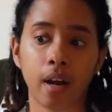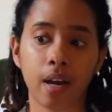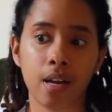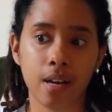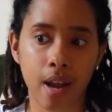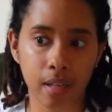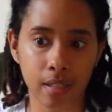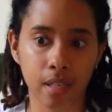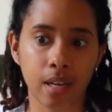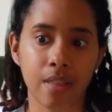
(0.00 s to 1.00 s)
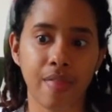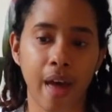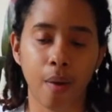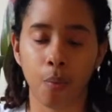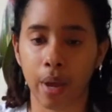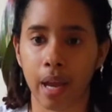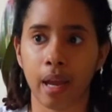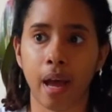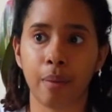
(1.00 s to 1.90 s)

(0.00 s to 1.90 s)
connected in that way.